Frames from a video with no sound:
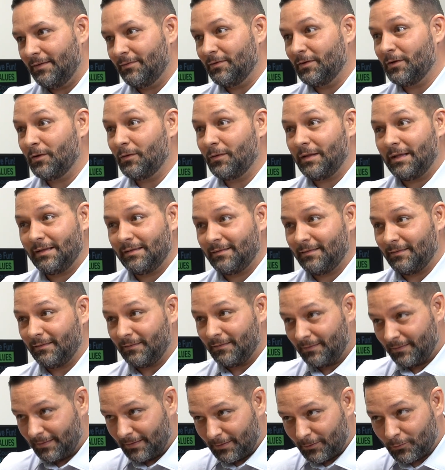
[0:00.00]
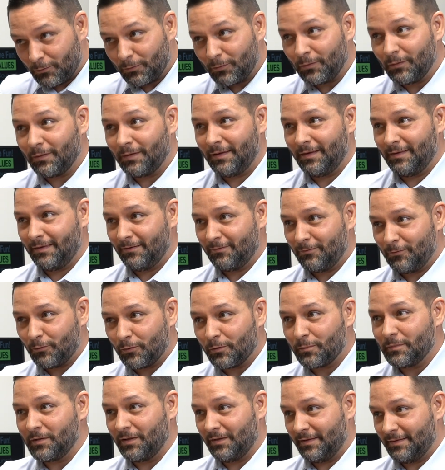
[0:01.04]
Even though that's literally the
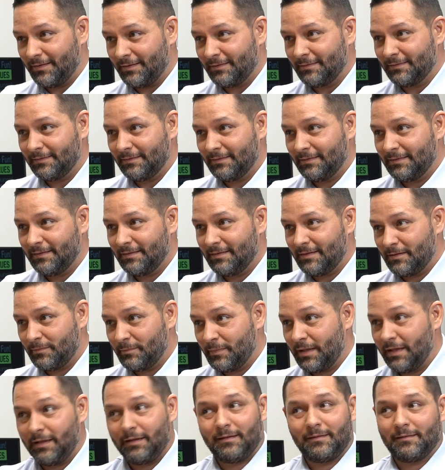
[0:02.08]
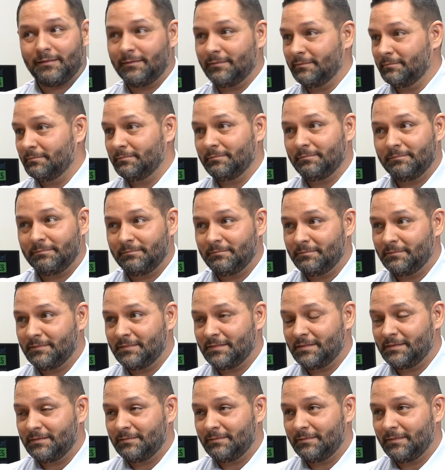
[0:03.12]
formula to make
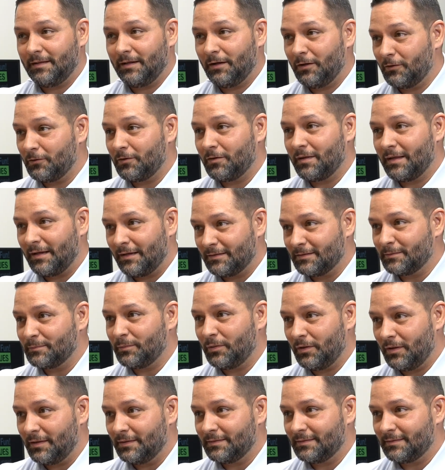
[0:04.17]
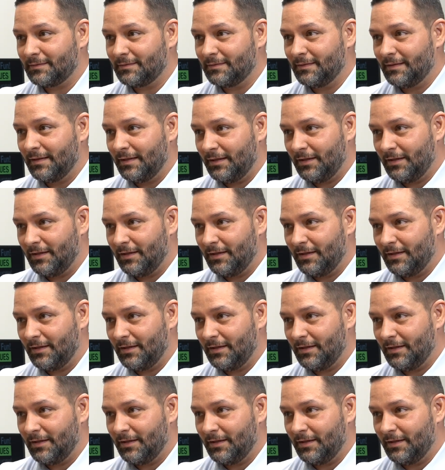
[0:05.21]
100,000 plus.